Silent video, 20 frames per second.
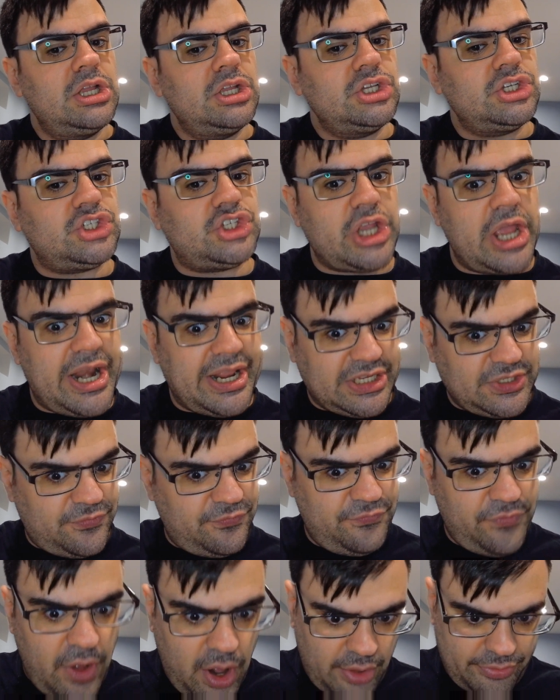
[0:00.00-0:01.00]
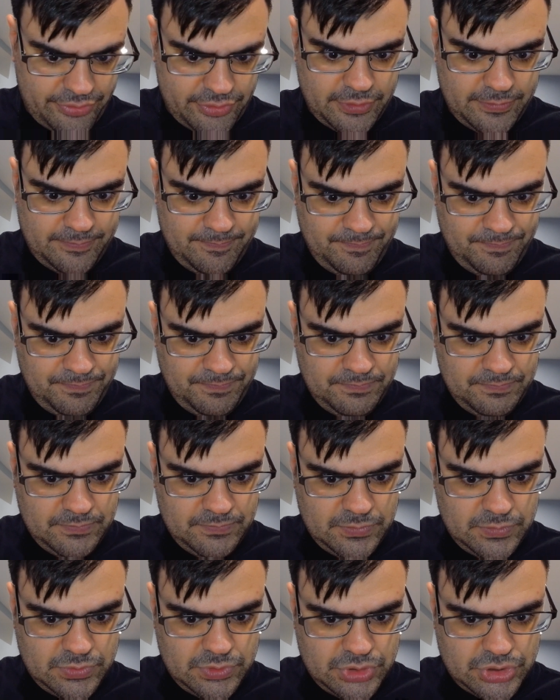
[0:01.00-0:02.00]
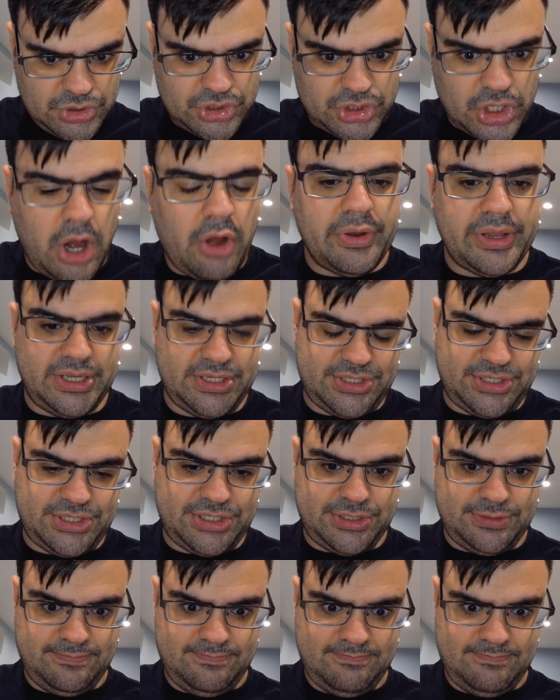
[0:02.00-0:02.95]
Shaddiq's father, Sarius,